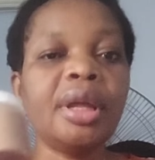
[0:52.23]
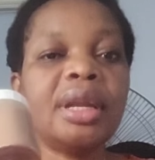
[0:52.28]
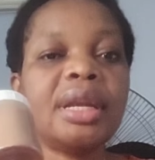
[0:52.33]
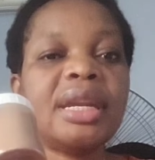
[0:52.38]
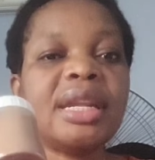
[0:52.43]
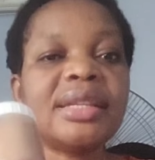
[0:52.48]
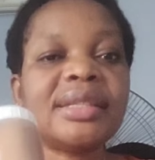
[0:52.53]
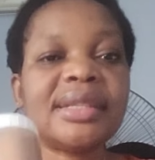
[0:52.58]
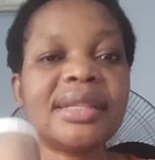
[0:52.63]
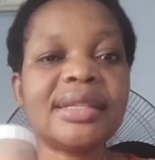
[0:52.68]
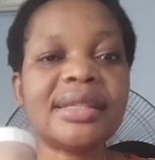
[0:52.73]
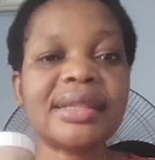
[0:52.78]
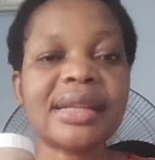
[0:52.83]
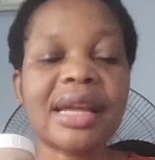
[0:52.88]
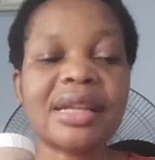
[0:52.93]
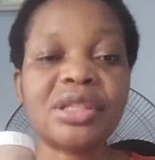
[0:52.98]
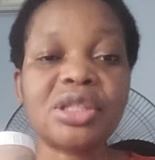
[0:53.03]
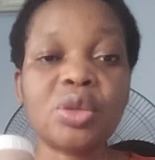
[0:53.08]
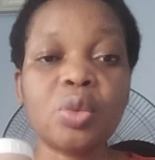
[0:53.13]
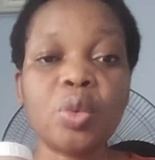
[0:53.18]
This is
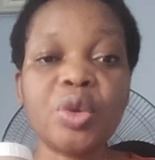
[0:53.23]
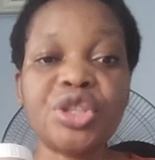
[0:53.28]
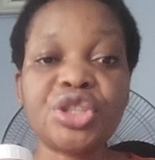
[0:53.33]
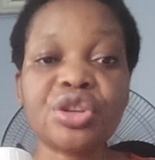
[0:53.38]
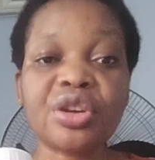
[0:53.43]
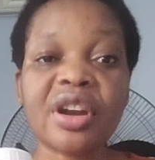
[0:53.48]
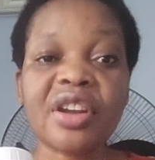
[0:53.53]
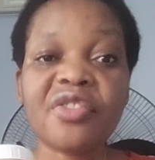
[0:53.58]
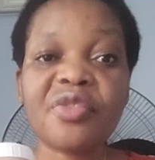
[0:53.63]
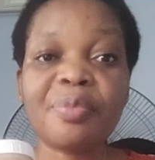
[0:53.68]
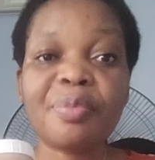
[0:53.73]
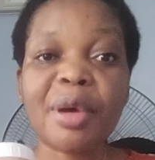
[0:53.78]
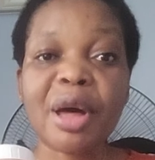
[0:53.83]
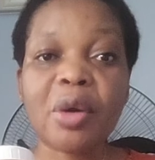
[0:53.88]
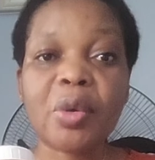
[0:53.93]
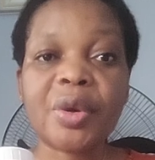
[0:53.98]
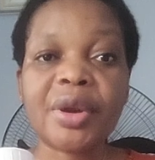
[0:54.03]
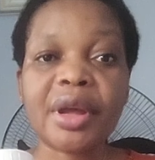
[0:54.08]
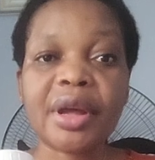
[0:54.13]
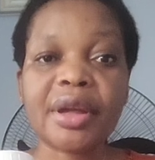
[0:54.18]
anti-witchcraft
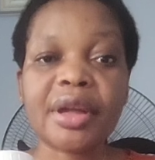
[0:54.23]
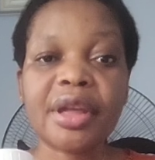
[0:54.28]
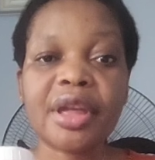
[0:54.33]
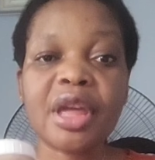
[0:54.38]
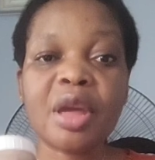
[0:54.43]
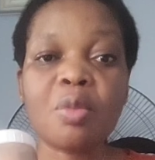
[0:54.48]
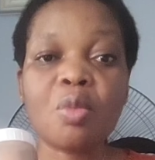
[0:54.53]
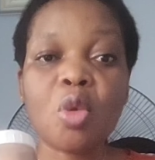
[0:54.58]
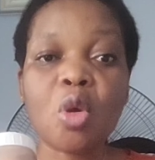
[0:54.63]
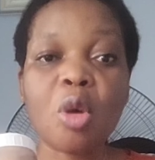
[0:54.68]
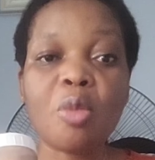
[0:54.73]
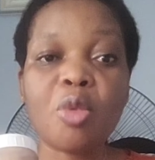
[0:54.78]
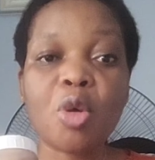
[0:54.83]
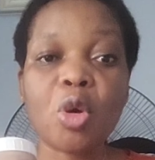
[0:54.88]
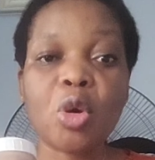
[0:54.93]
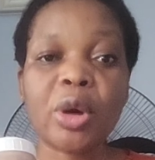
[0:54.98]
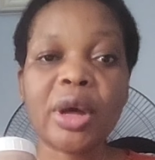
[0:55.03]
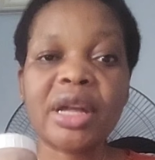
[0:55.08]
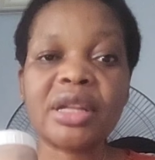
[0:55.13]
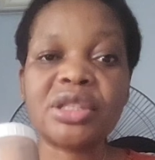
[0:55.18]
powder.
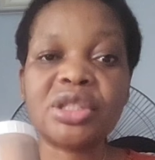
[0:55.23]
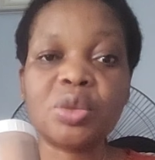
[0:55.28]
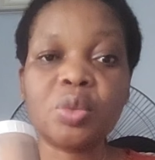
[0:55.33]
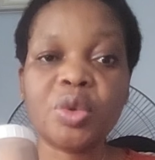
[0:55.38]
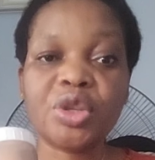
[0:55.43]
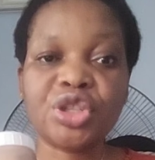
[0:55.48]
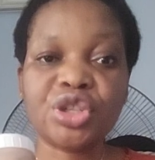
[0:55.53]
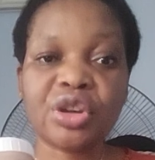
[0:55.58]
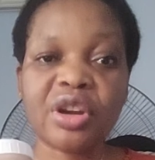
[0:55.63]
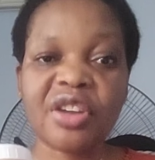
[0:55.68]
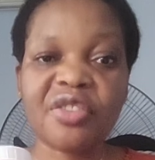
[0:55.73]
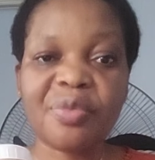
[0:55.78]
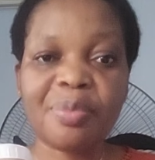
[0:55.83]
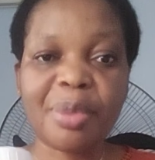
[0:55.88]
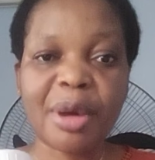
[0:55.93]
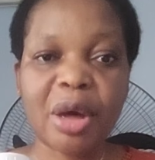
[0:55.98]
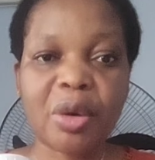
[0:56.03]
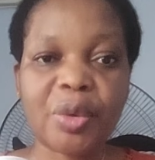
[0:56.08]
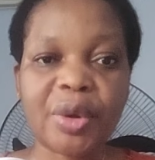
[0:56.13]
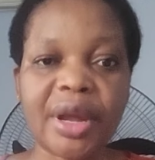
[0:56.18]
Ekwobo anti-witchcraft
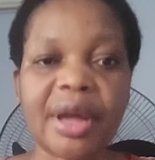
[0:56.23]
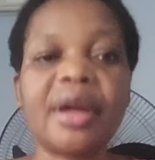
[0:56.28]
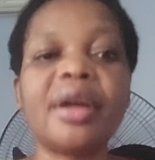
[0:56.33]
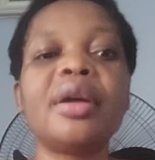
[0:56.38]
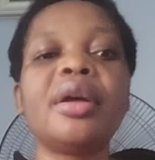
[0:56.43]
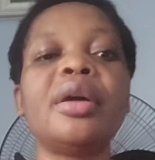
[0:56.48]
powder.